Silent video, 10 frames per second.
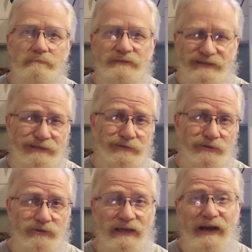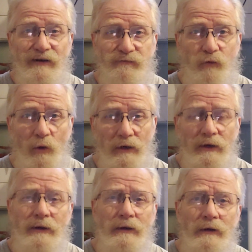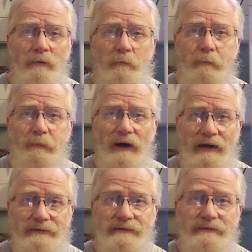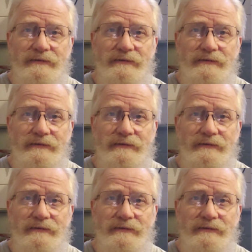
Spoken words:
particularly care for, but